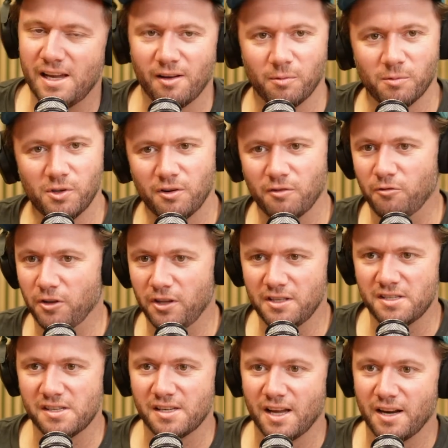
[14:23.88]
Yeah, I'm looking for
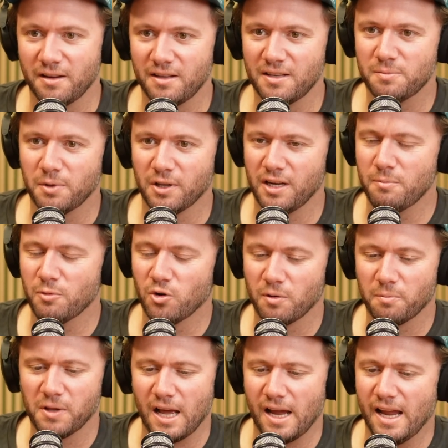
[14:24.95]
this. There's plenty more to
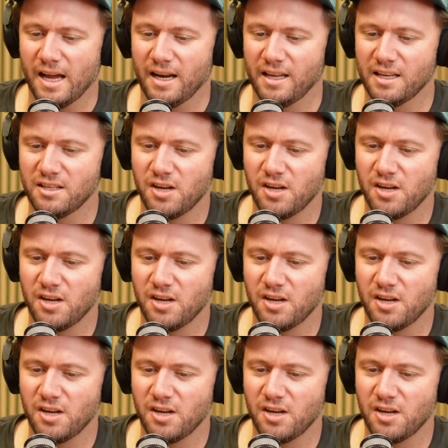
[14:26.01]
play out here.